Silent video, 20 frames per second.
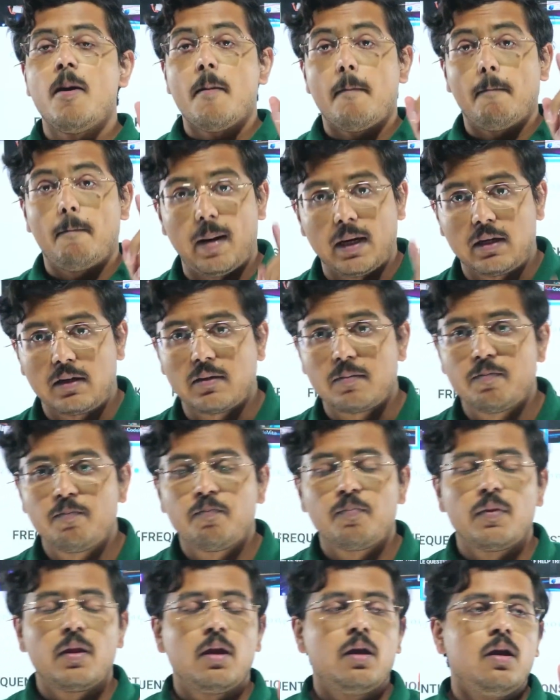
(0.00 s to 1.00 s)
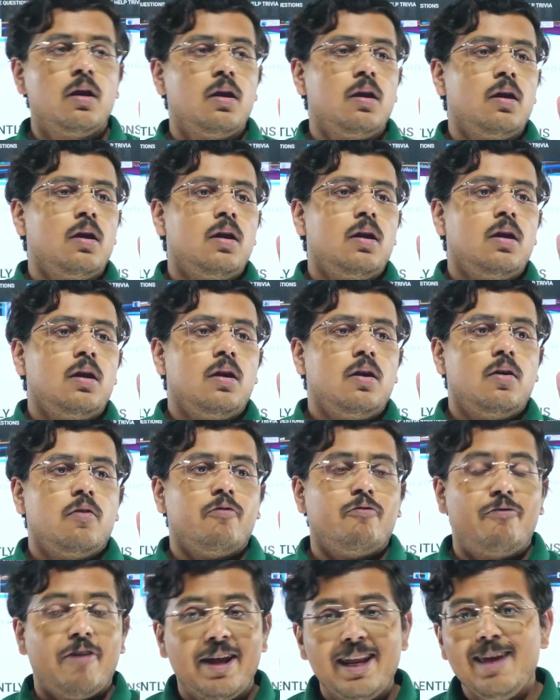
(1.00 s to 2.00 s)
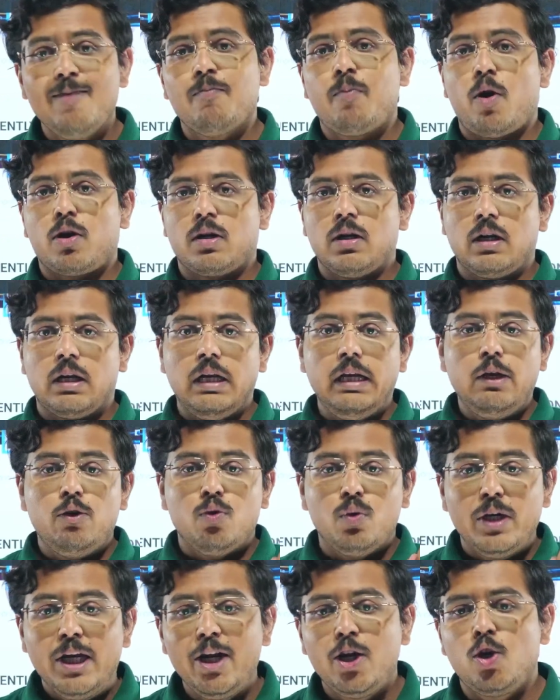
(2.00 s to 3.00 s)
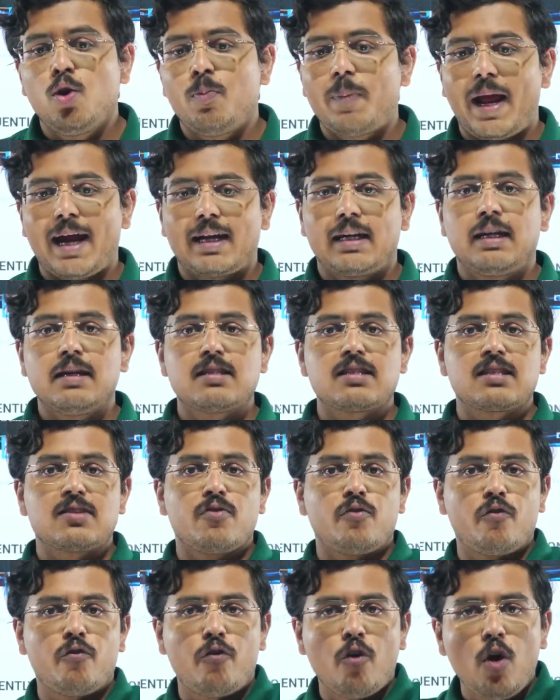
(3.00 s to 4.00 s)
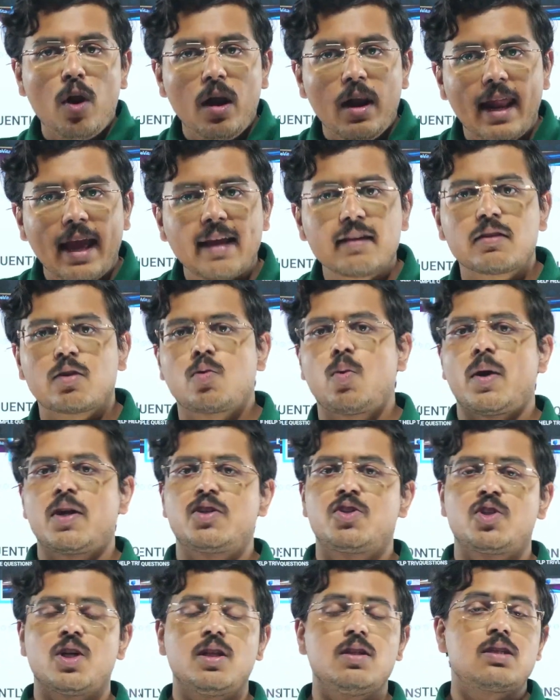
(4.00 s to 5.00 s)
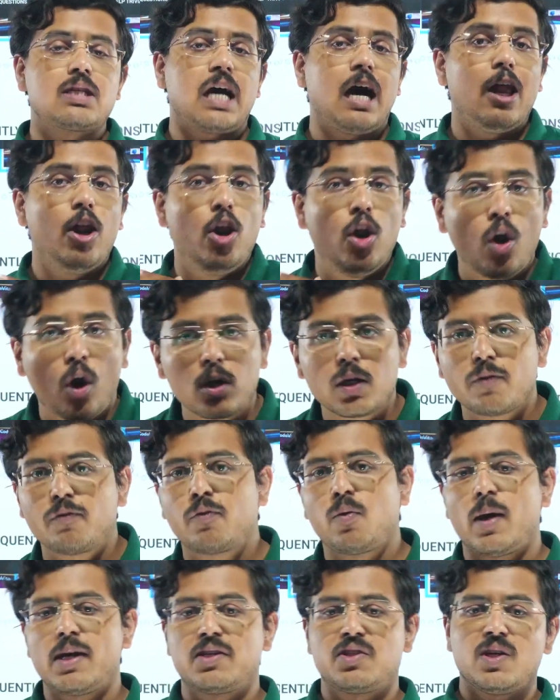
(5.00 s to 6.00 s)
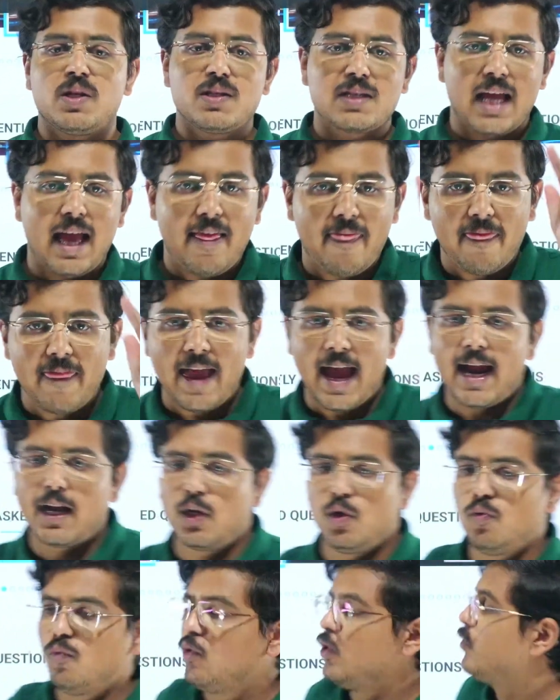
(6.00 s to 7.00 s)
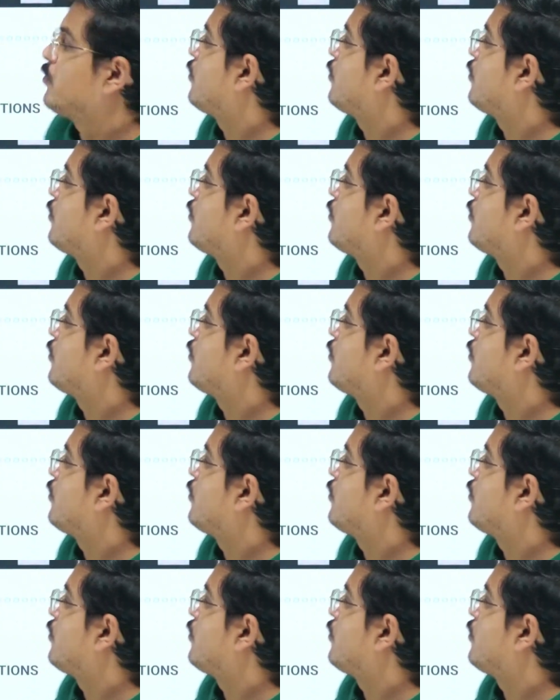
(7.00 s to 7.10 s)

But very importantly, you need to practice full length questions, a lot of questions, and that you would